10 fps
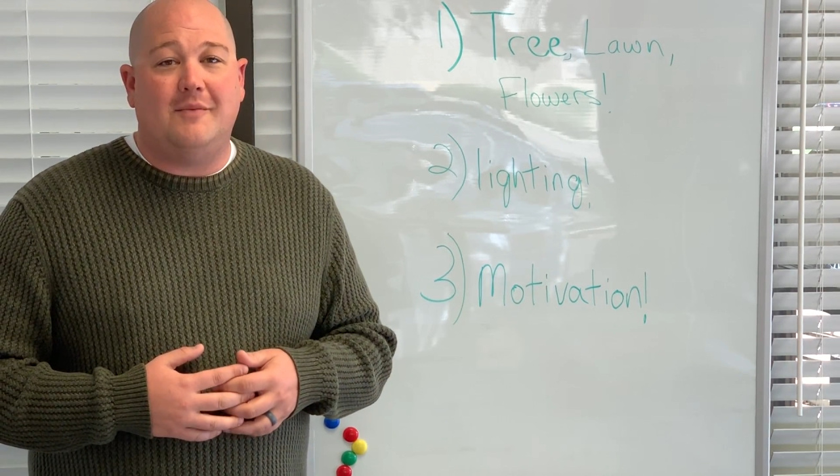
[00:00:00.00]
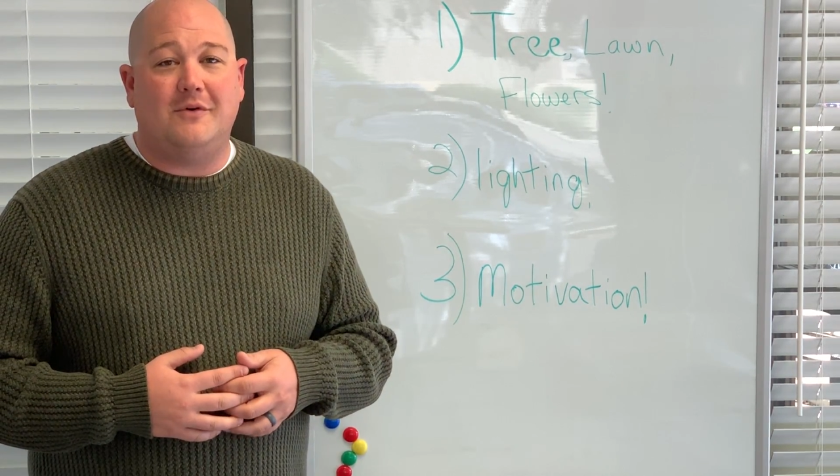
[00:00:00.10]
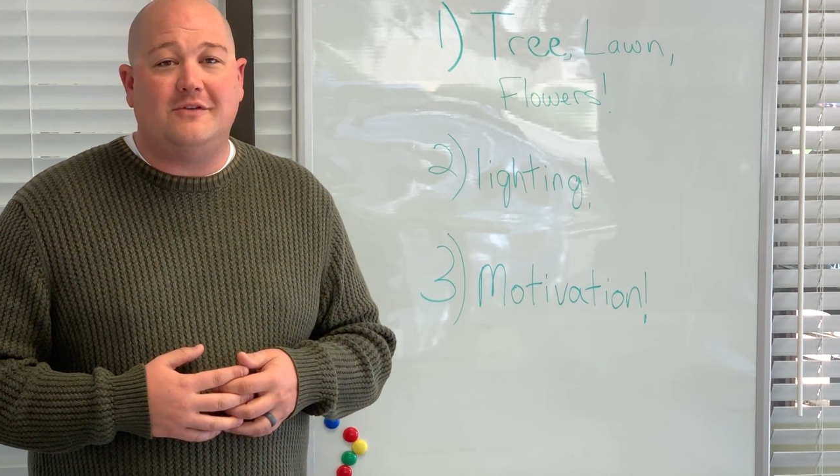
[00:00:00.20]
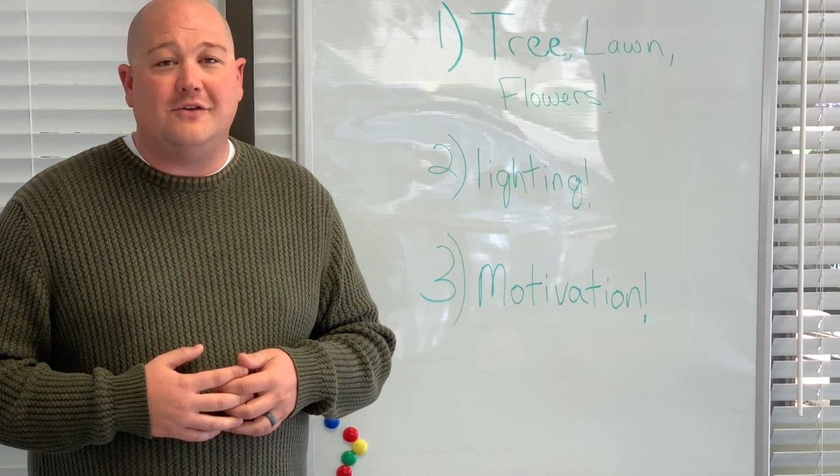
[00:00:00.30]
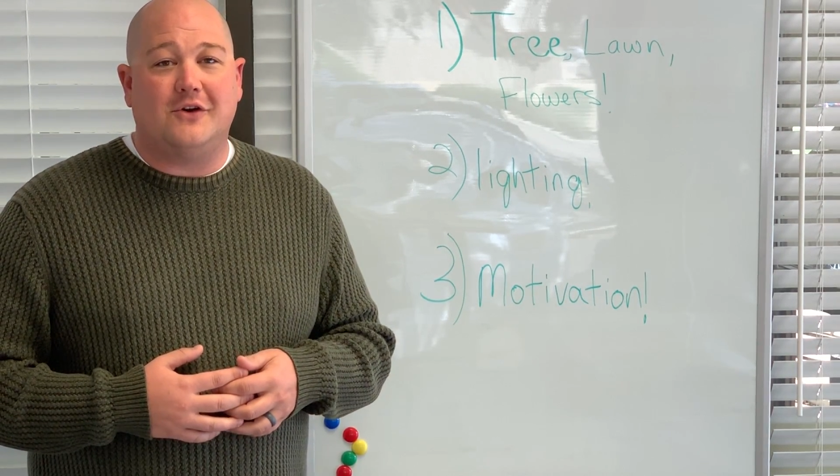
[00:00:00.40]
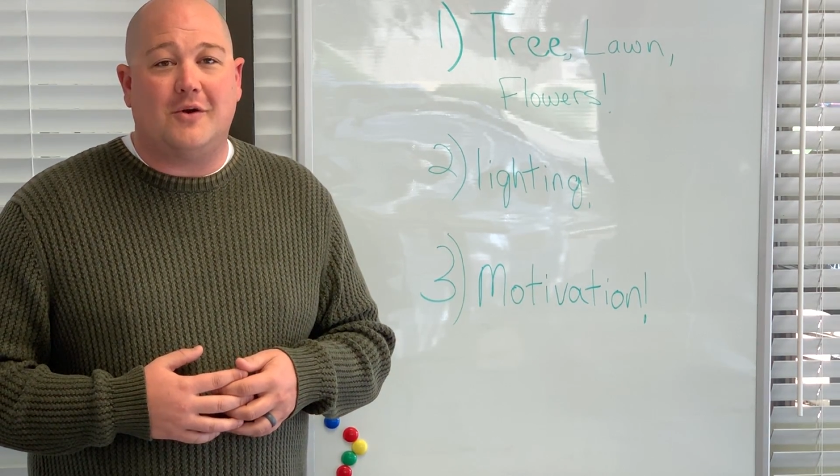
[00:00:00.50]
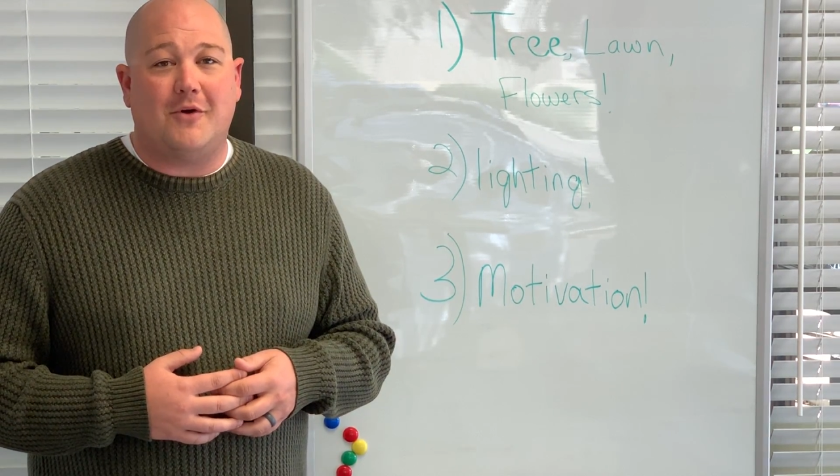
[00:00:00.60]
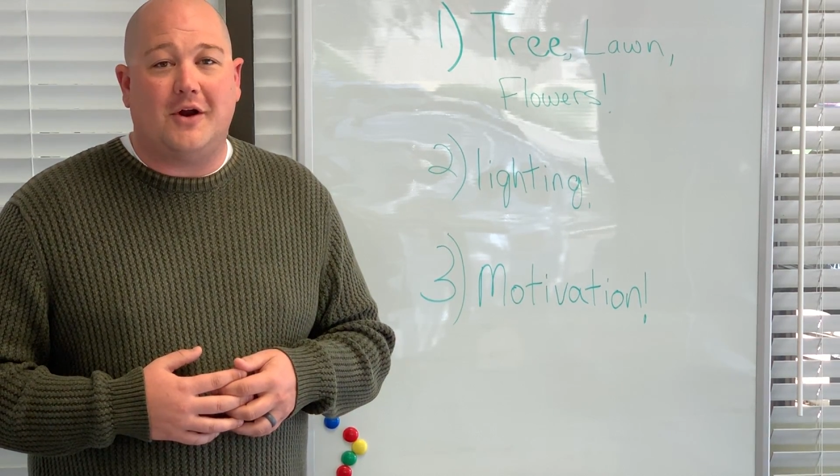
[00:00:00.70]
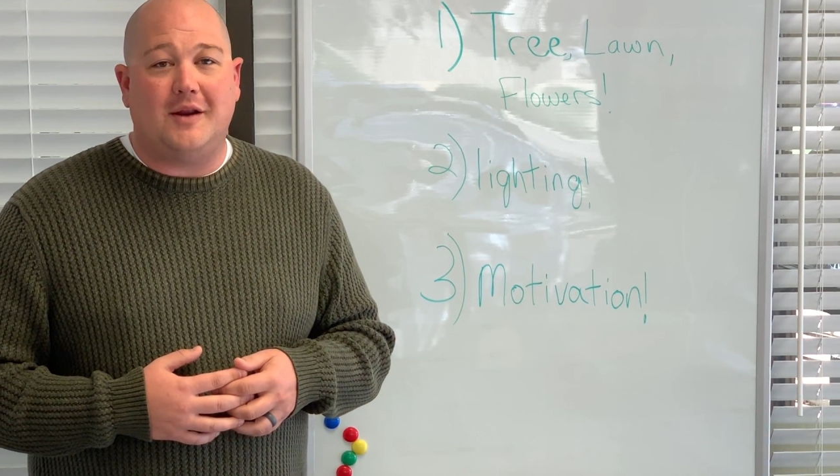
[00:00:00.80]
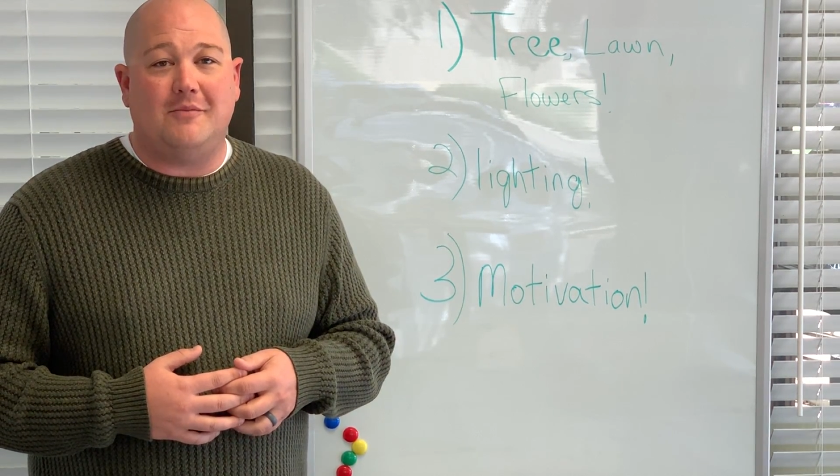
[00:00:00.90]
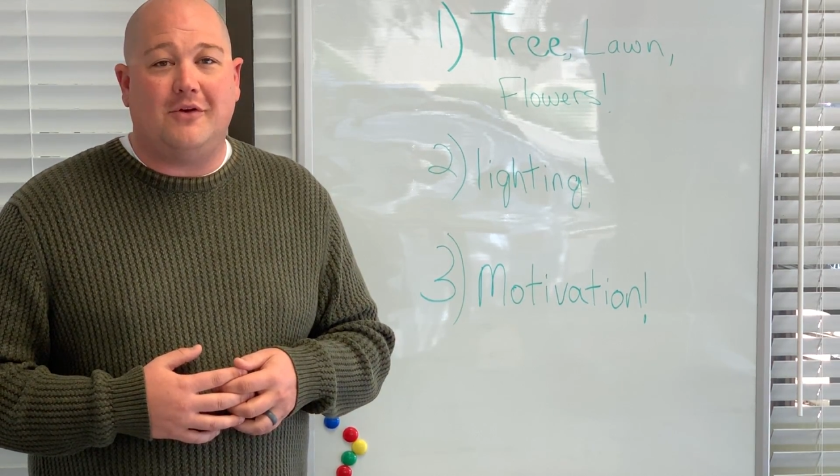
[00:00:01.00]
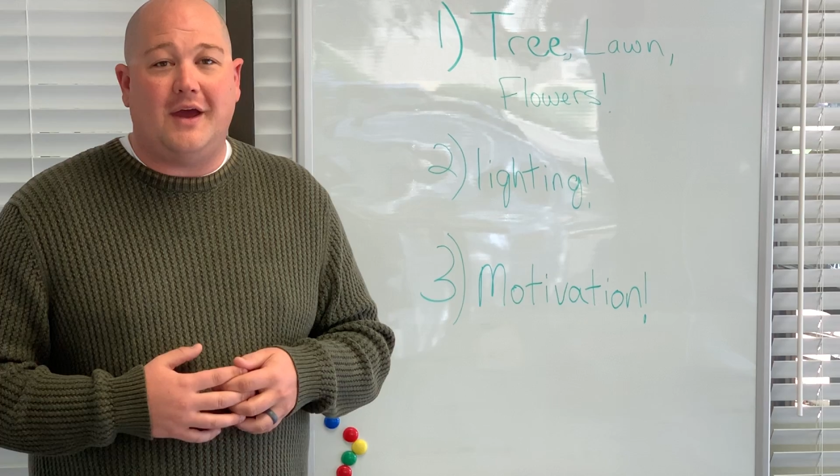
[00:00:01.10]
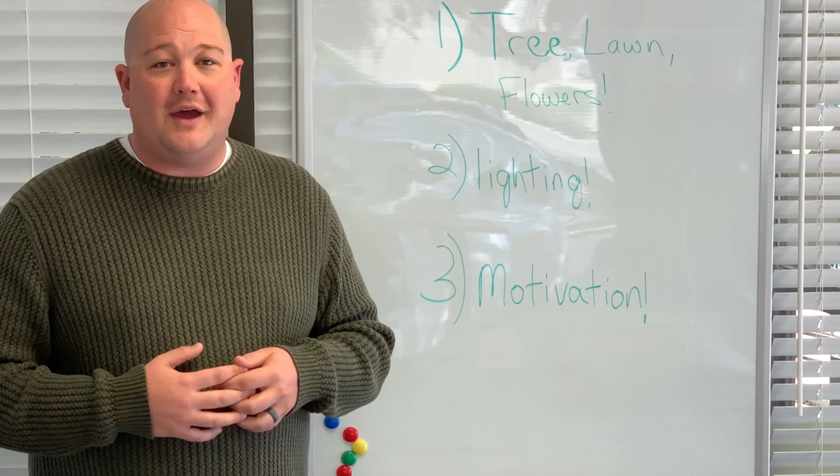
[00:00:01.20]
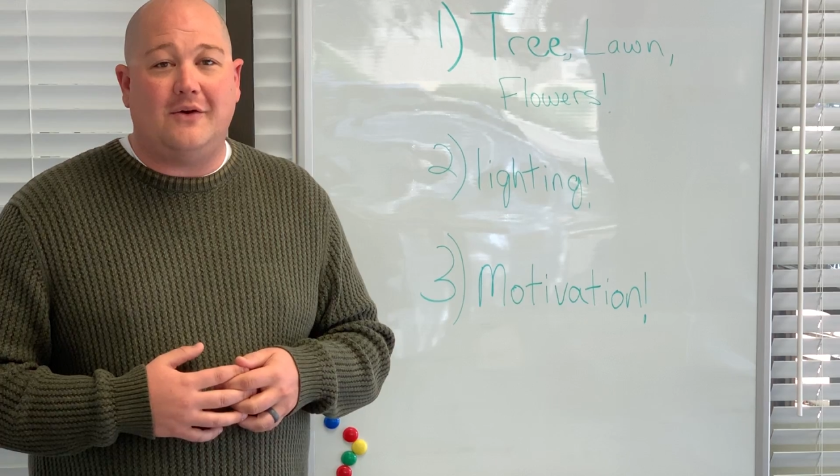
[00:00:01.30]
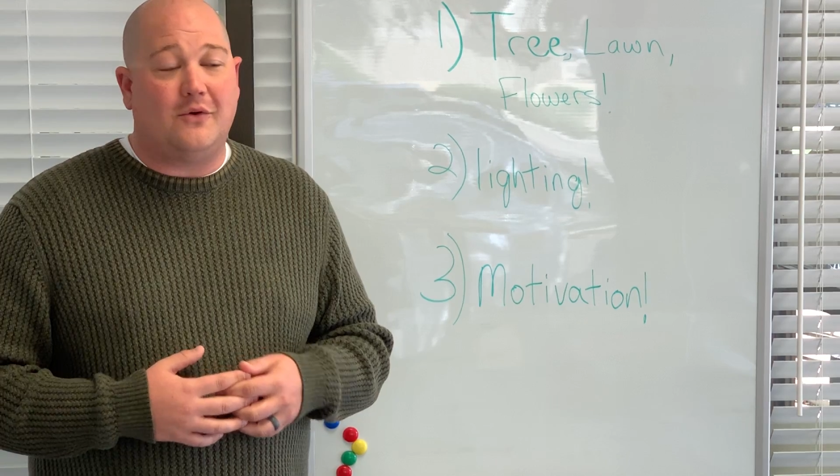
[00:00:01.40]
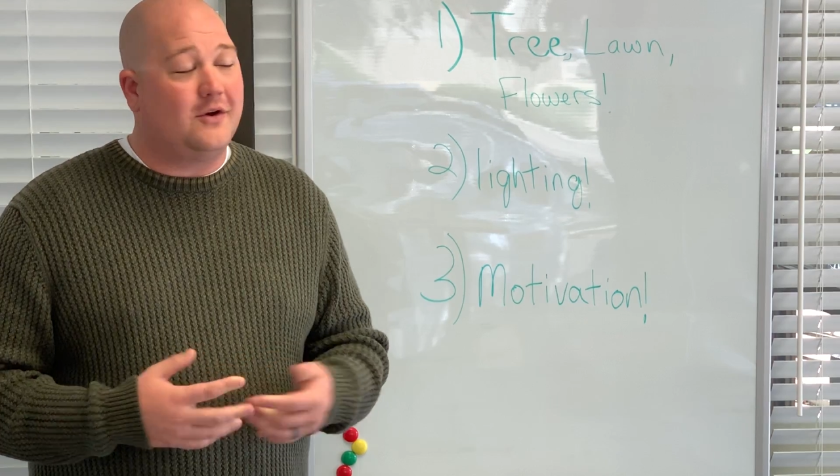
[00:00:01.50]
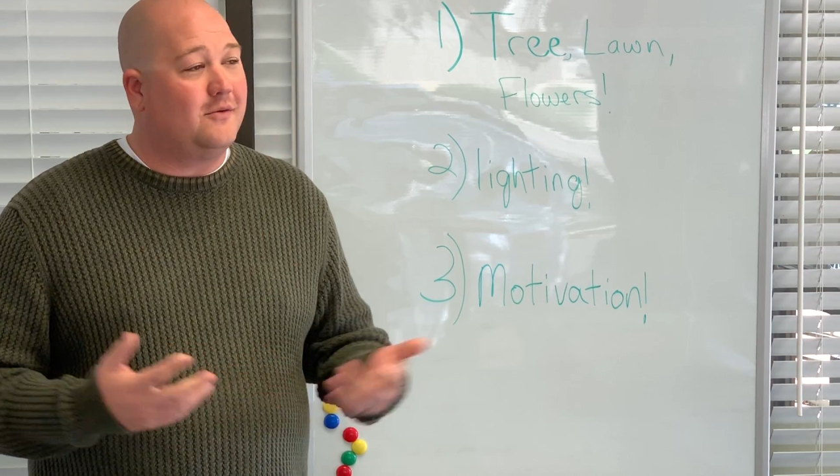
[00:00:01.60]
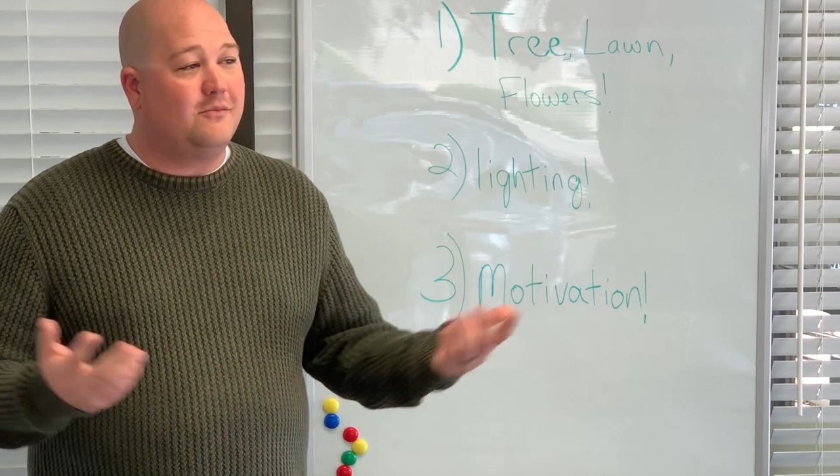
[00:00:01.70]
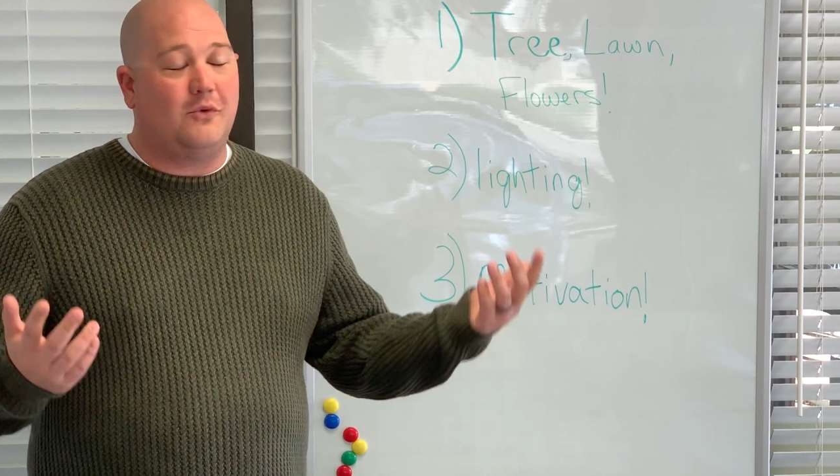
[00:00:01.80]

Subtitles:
once you look at our marketing plan or your